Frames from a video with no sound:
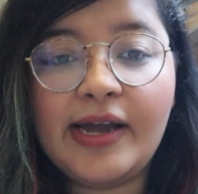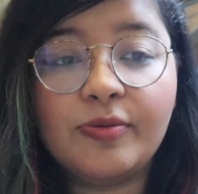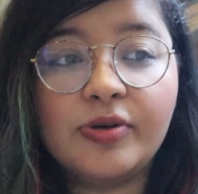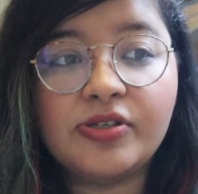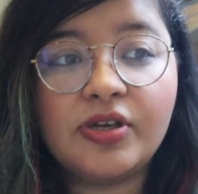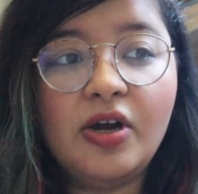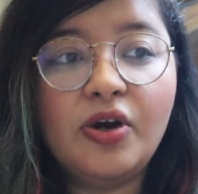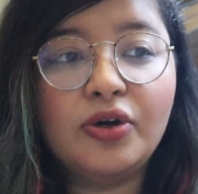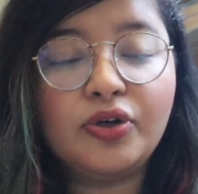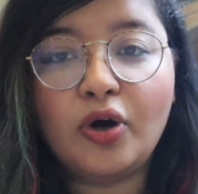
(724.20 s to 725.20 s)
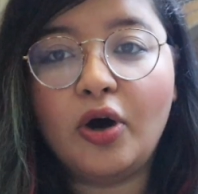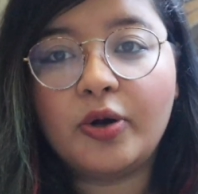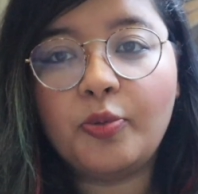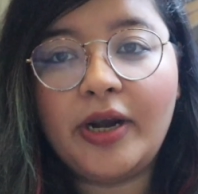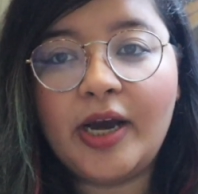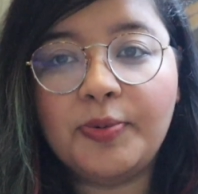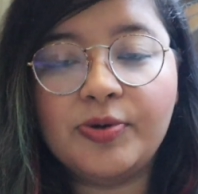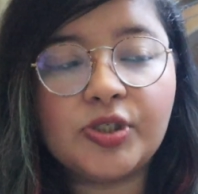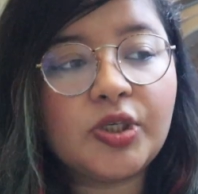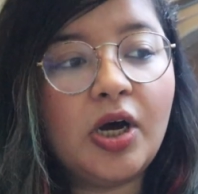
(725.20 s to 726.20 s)
I was taught when I
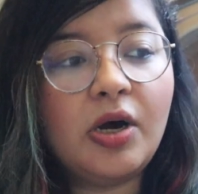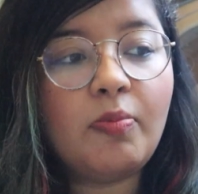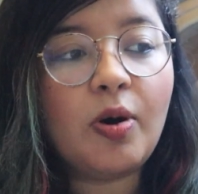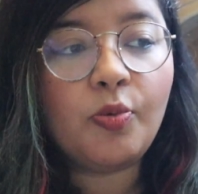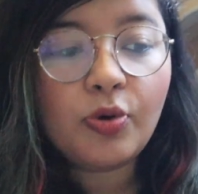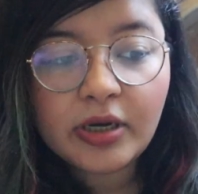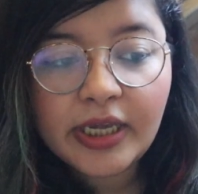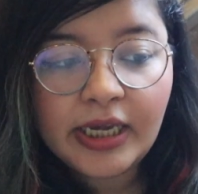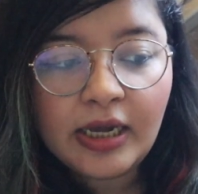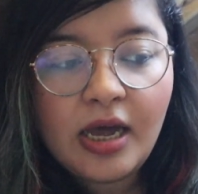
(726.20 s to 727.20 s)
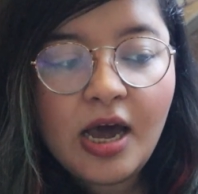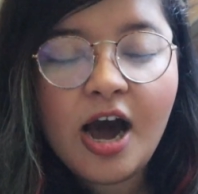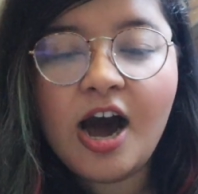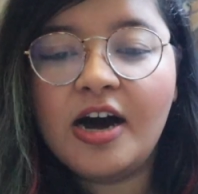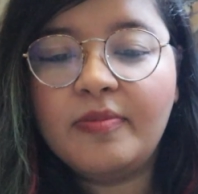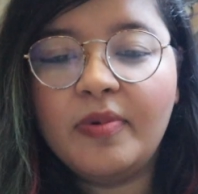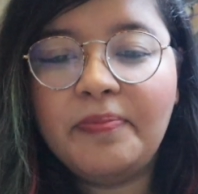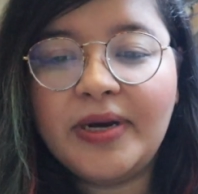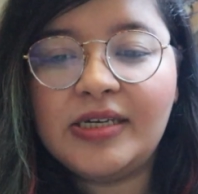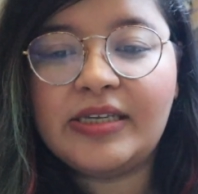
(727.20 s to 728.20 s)
was working.
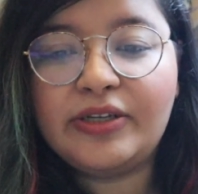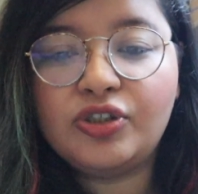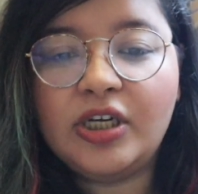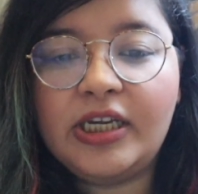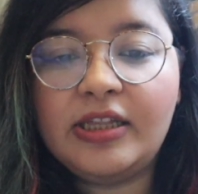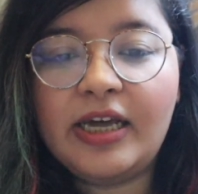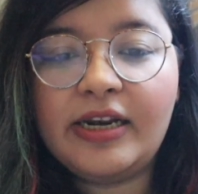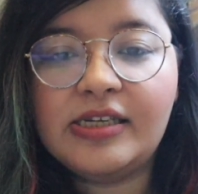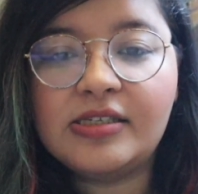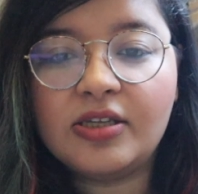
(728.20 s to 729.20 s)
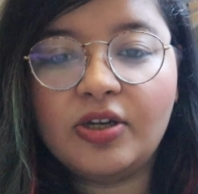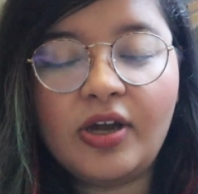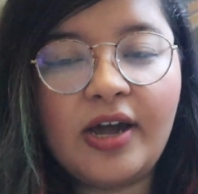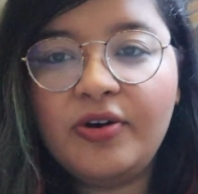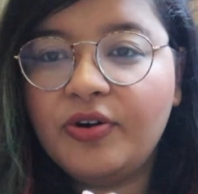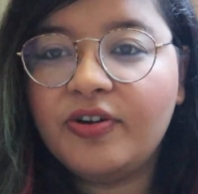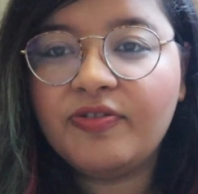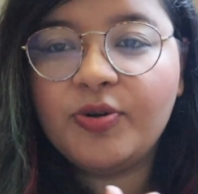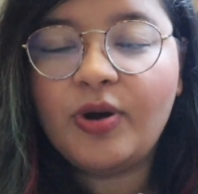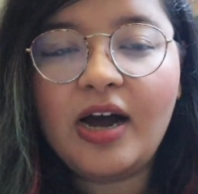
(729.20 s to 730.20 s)
But essentially there is, I don't know
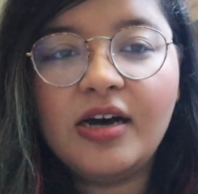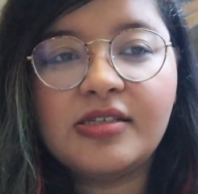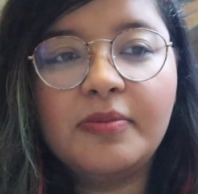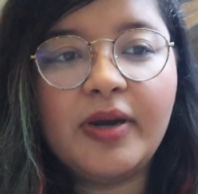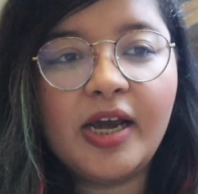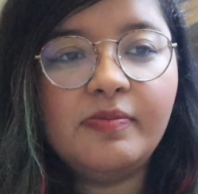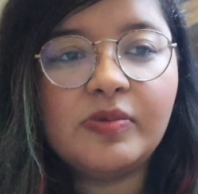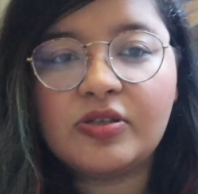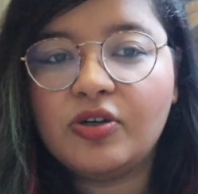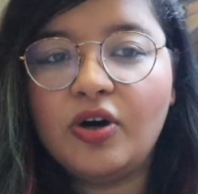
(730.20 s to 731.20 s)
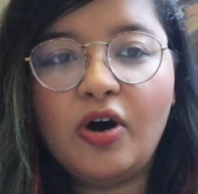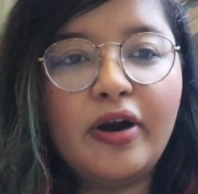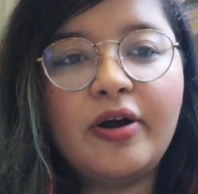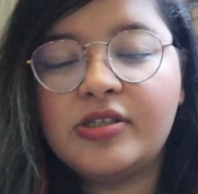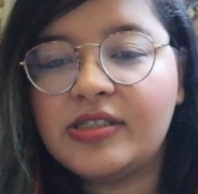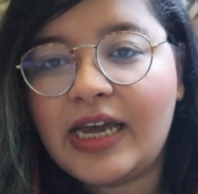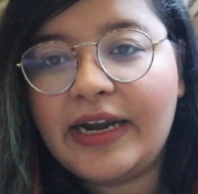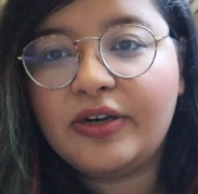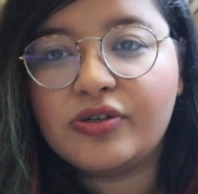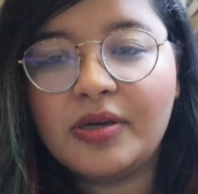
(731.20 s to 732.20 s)
if you are, sometimes you're on a
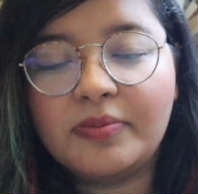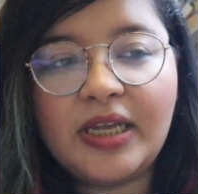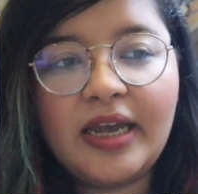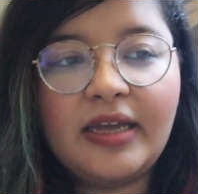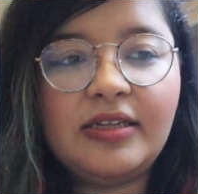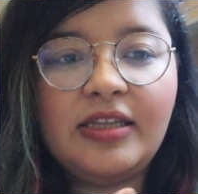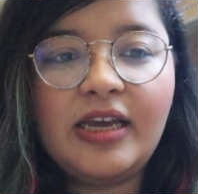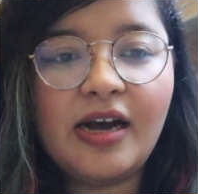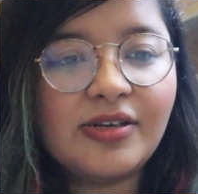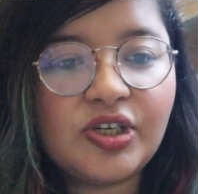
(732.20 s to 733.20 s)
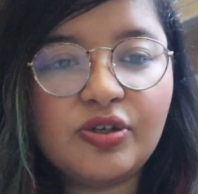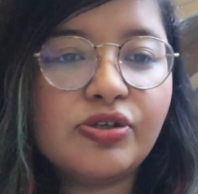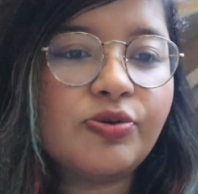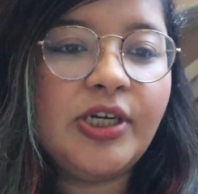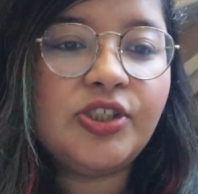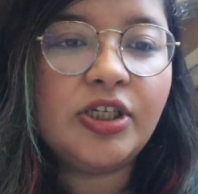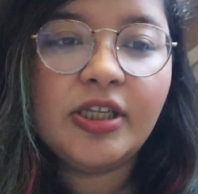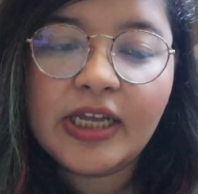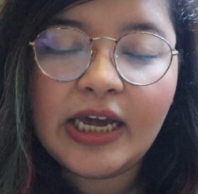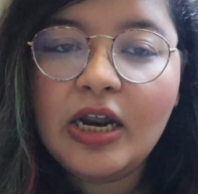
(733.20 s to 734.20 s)
site or something and then they ask you this
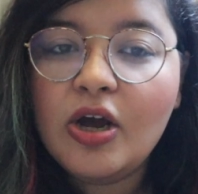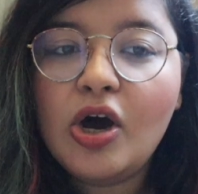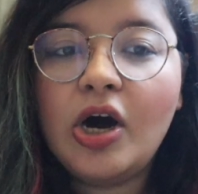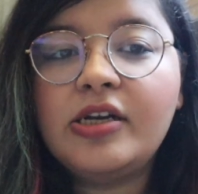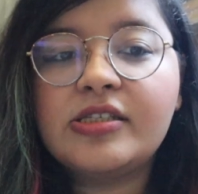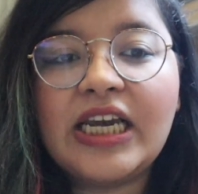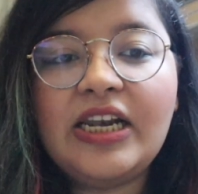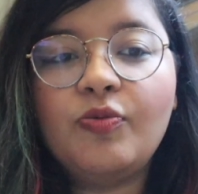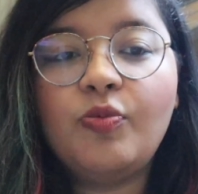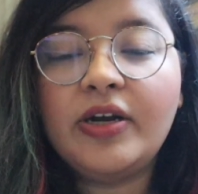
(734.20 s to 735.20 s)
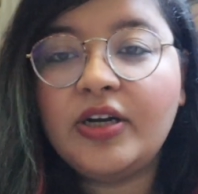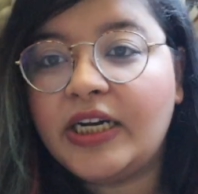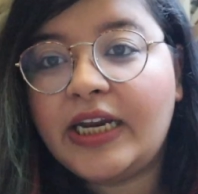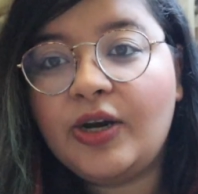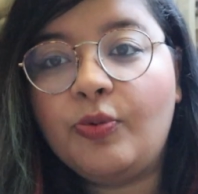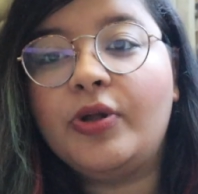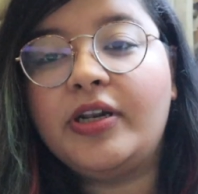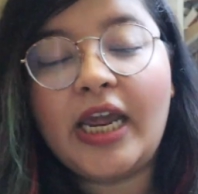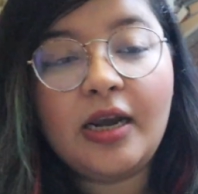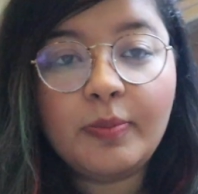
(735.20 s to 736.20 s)
question that on a scale of 1 to 10,
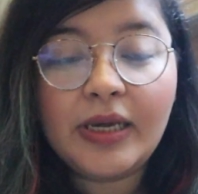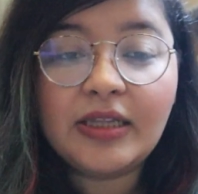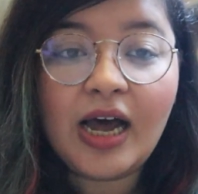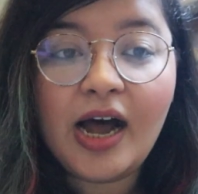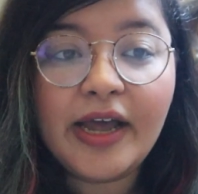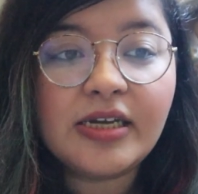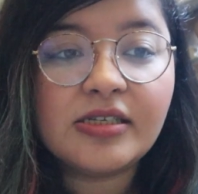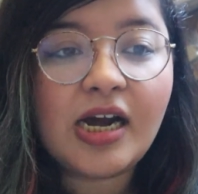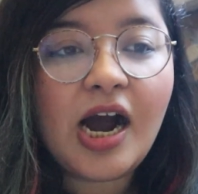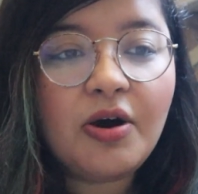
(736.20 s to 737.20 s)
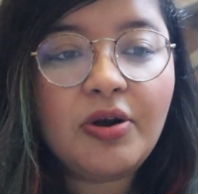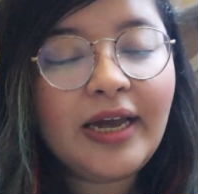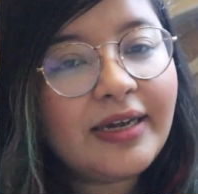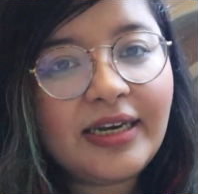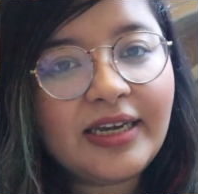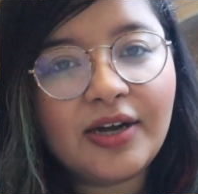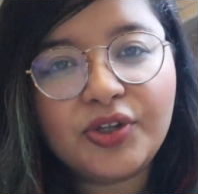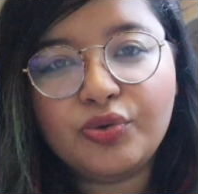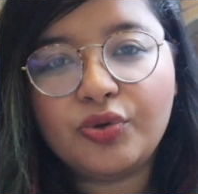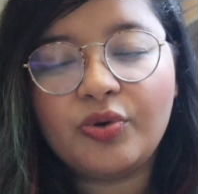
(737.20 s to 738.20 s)
with 10 being the highest, how likely are
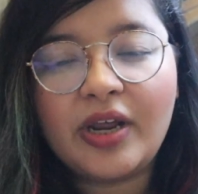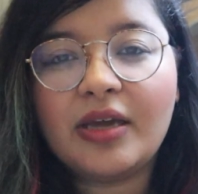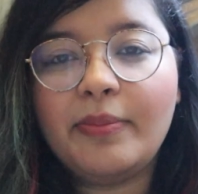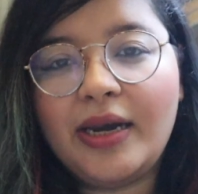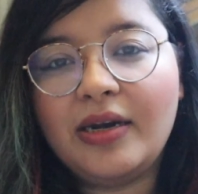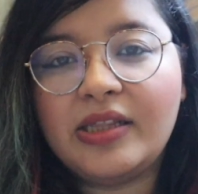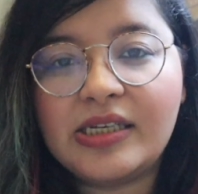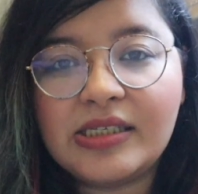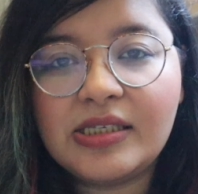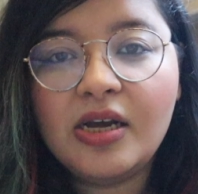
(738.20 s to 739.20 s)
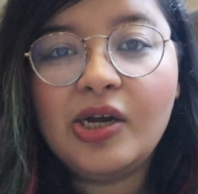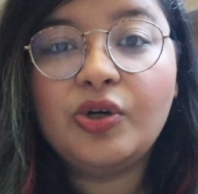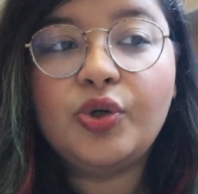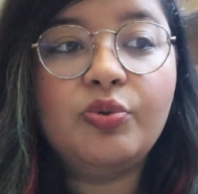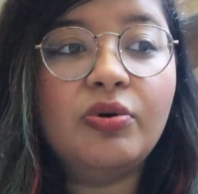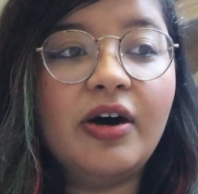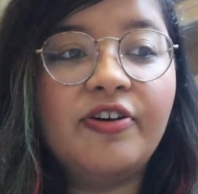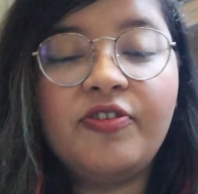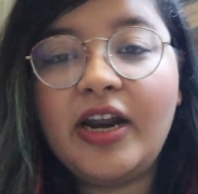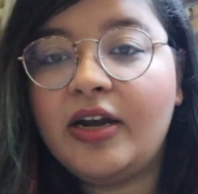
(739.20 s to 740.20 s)
you to recommend this to
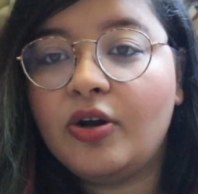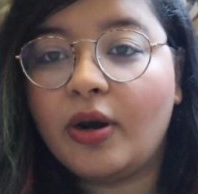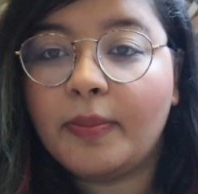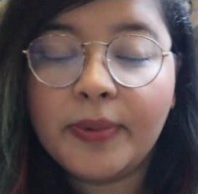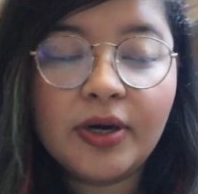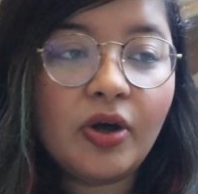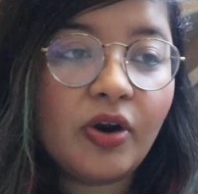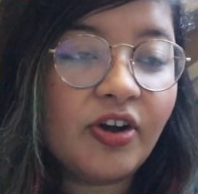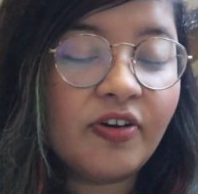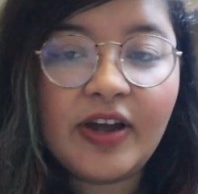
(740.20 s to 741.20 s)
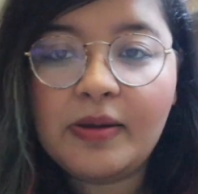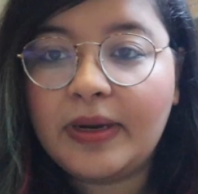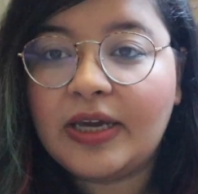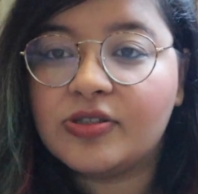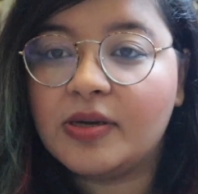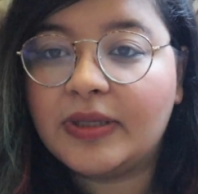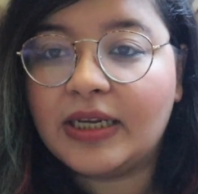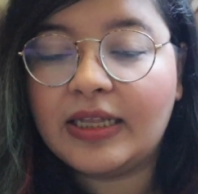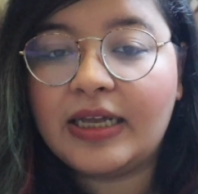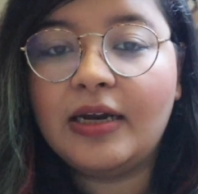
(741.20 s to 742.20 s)
a friend or a peer or your family or
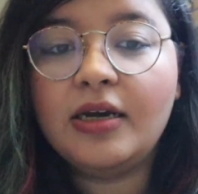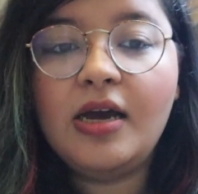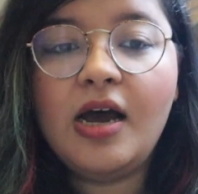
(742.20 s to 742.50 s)
something like that.